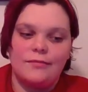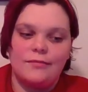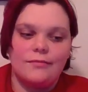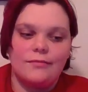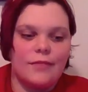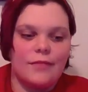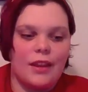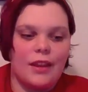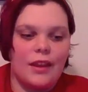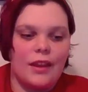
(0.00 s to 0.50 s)
A
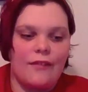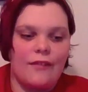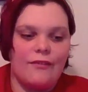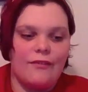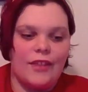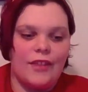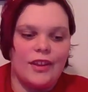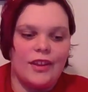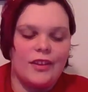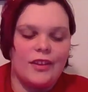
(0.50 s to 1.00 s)

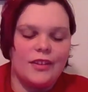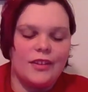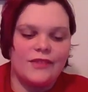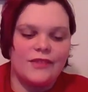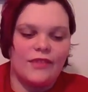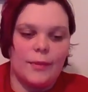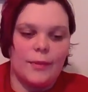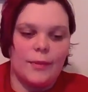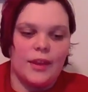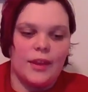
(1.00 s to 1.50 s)
villainous family
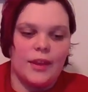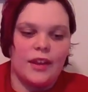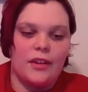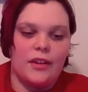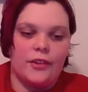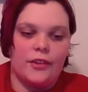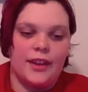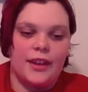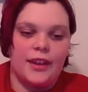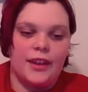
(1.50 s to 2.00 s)
called the
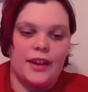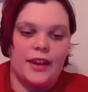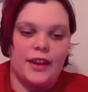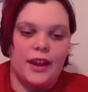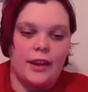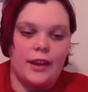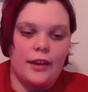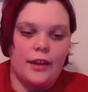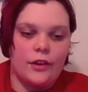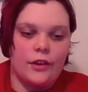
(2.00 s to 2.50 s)

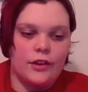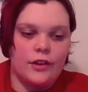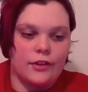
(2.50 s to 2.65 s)
Inheritors